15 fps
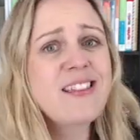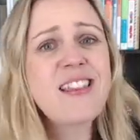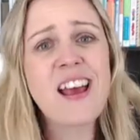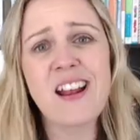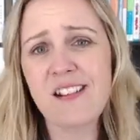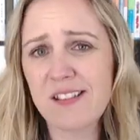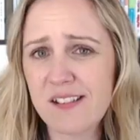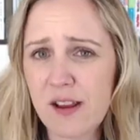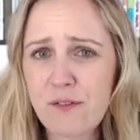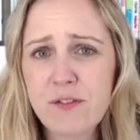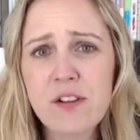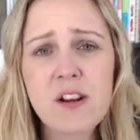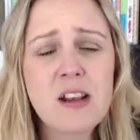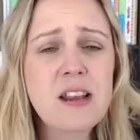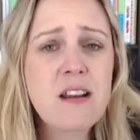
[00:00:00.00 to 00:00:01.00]
then
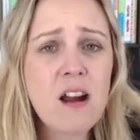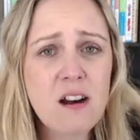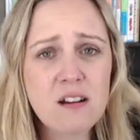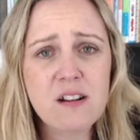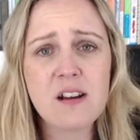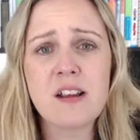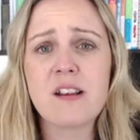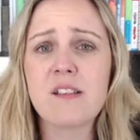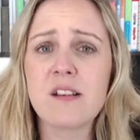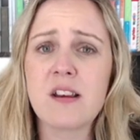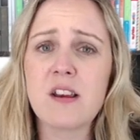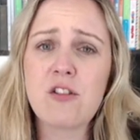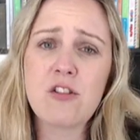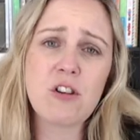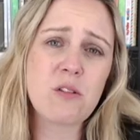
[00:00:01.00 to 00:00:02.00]
definitely hunger is an
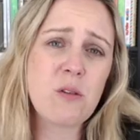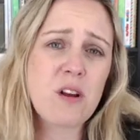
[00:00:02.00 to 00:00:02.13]
issue.